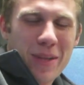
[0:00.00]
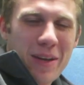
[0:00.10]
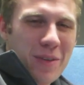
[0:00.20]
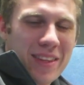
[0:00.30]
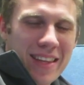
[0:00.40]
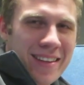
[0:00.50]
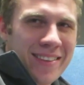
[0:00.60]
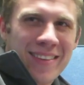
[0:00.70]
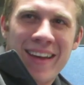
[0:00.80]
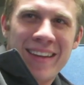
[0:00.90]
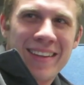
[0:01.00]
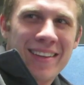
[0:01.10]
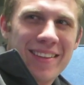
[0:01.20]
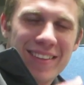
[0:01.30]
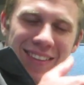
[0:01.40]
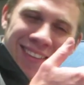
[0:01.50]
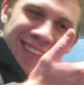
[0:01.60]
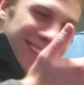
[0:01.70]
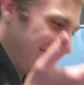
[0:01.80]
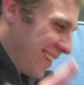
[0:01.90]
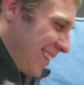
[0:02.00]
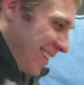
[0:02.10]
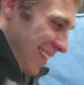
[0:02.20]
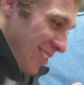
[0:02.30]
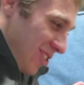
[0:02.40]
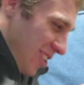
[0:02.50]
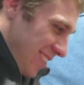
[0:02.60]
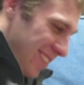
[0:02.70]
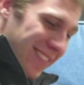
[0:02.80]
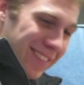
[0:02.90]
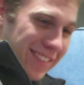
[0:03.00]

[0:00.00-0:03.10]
play with, and like he just